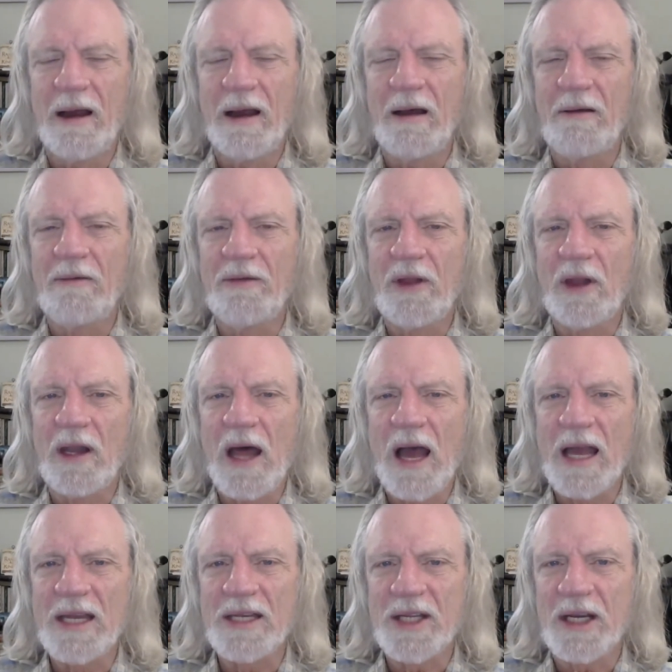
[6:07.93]
of the
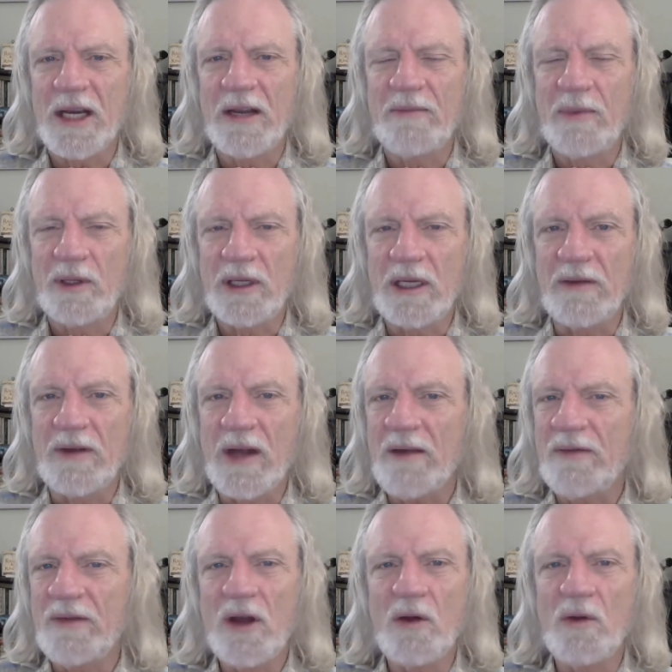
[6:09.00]
lies that I've believed.
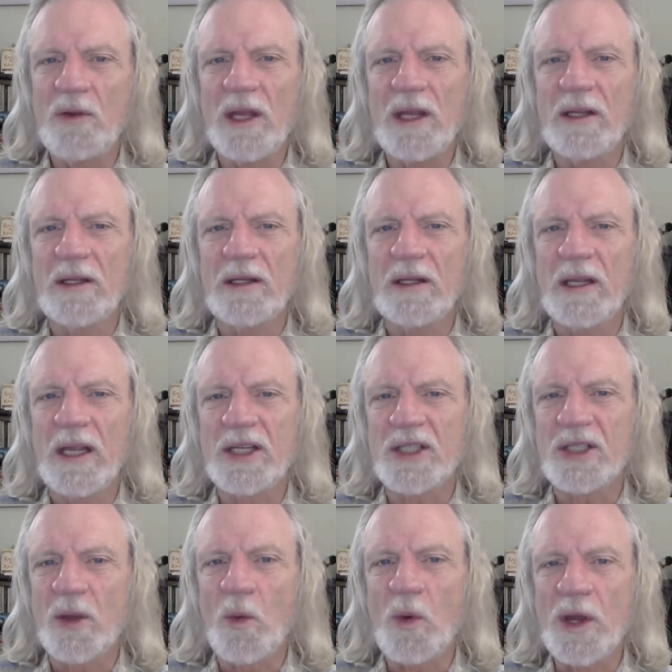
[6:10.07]
I've known that
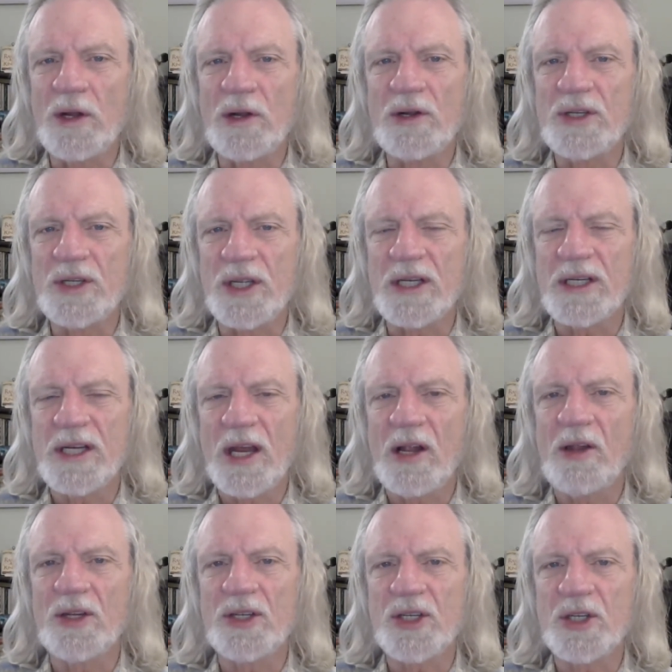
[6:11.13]
it's the winners that
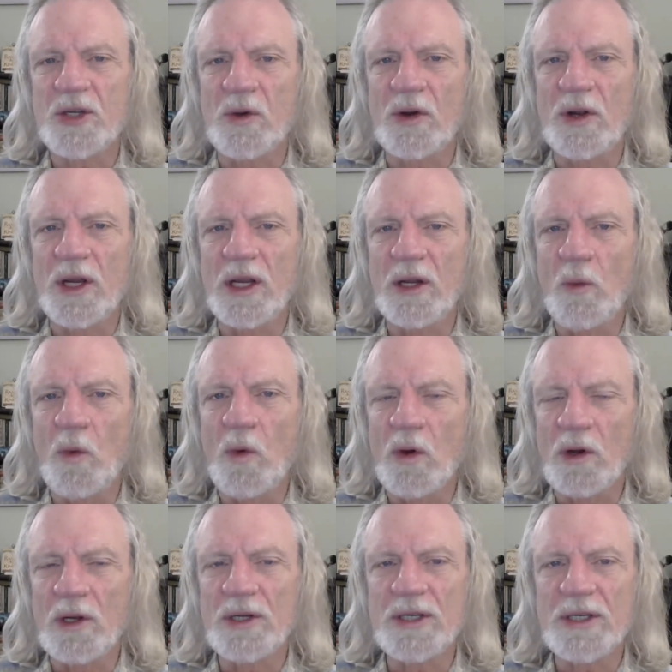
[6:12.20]
tell the story in
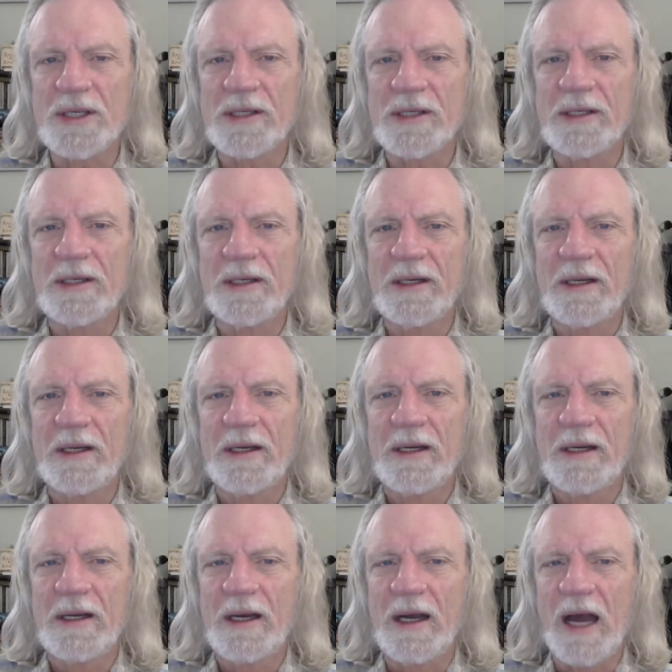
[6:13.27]
wars.
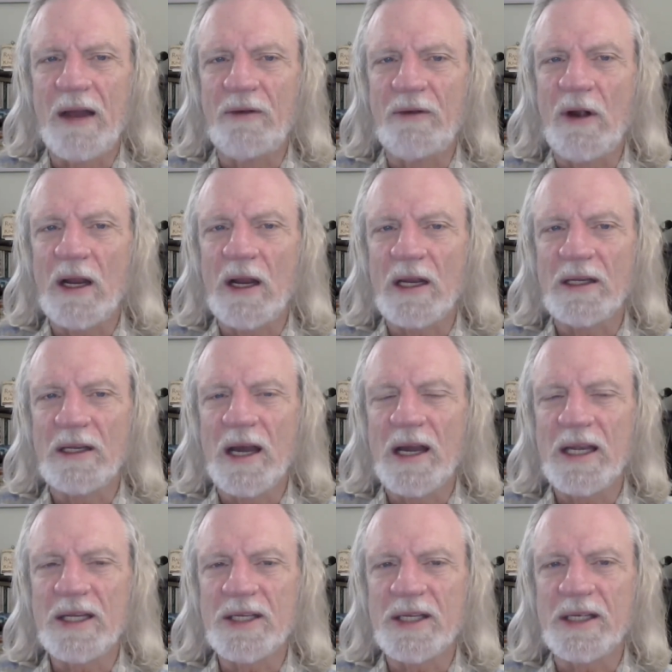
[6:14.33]
I've
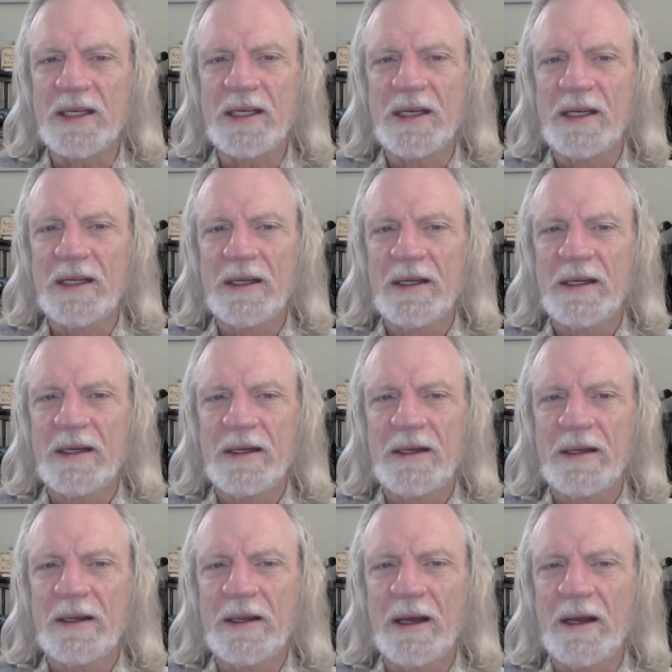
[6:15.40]
recognized
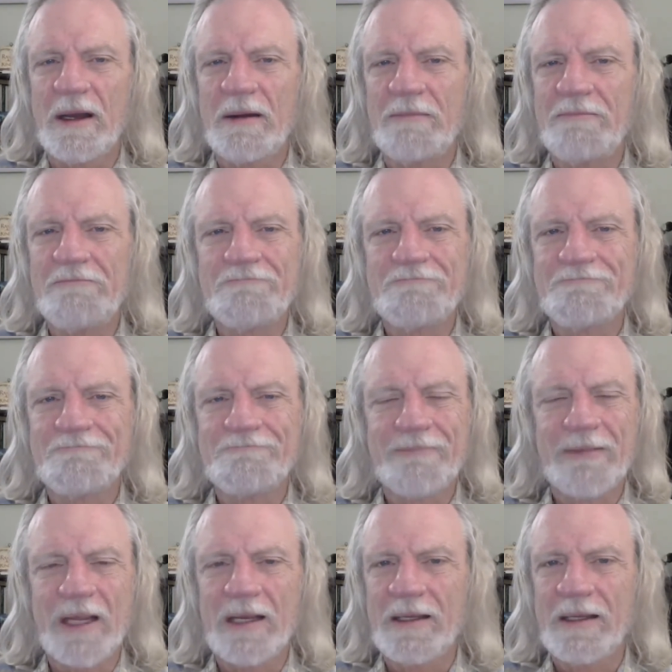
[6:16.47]
that uh,
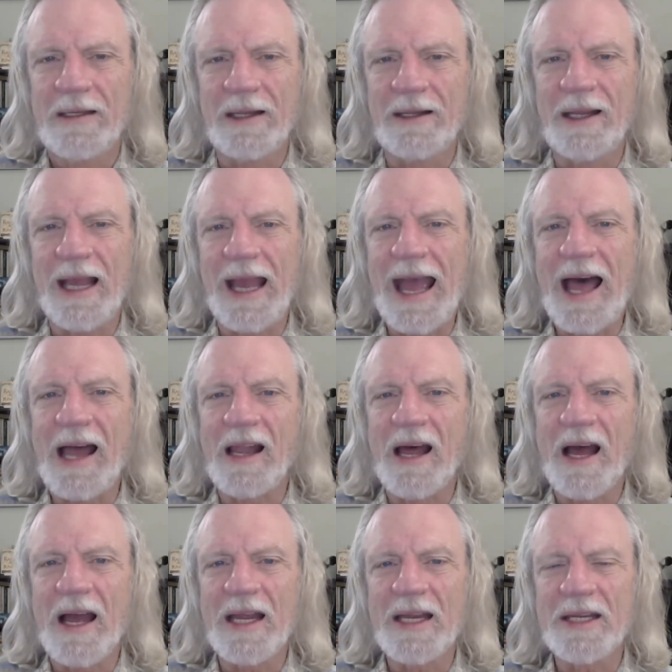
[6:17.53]
that the
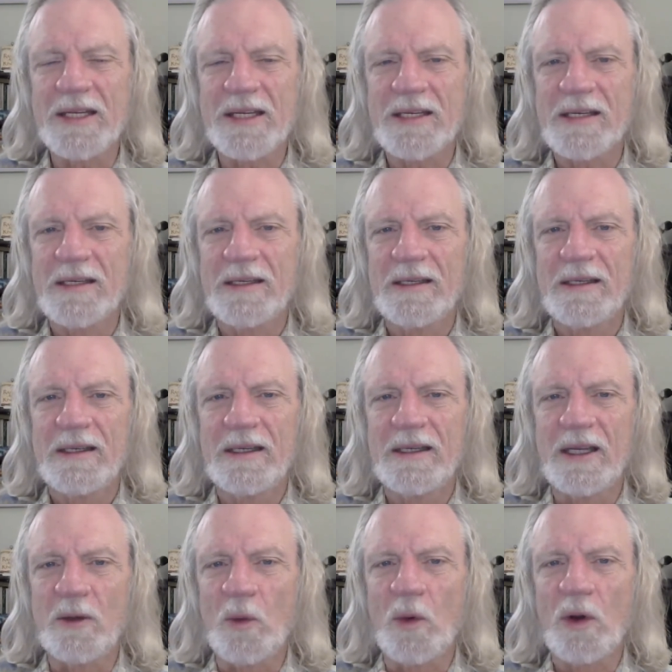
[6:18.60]
Allies
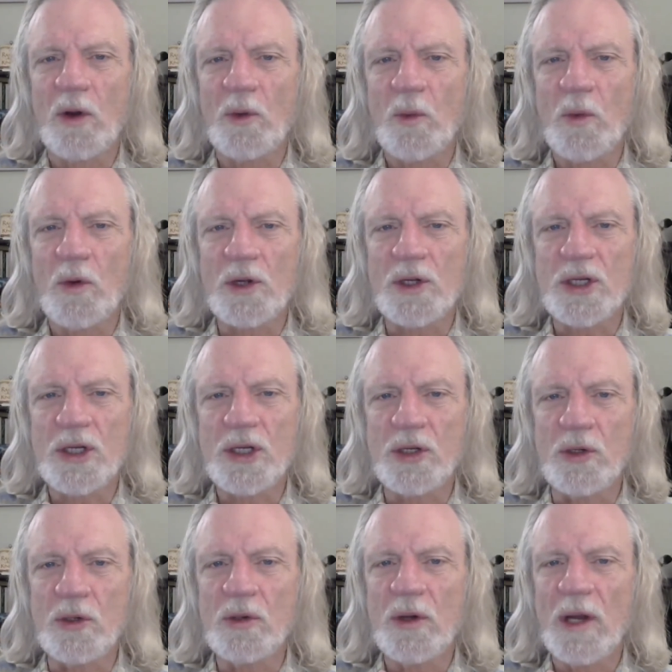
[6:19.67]
in World War
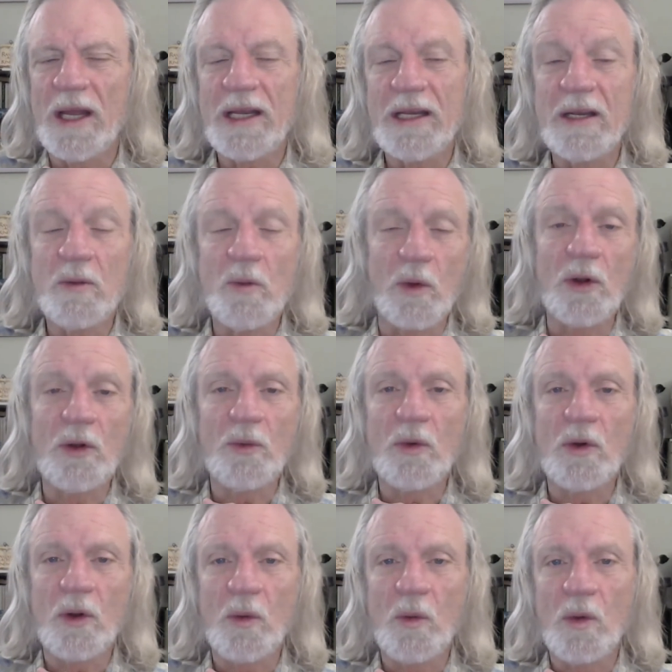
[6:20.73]
II and in World
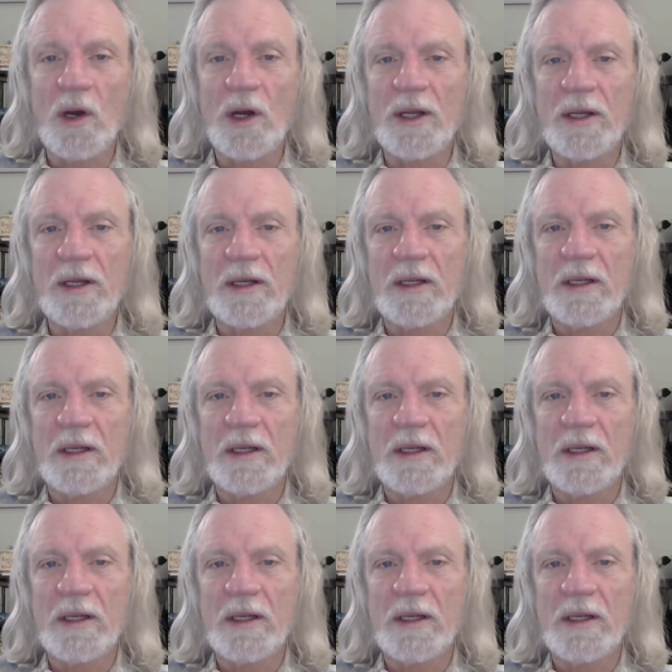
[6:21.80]
War I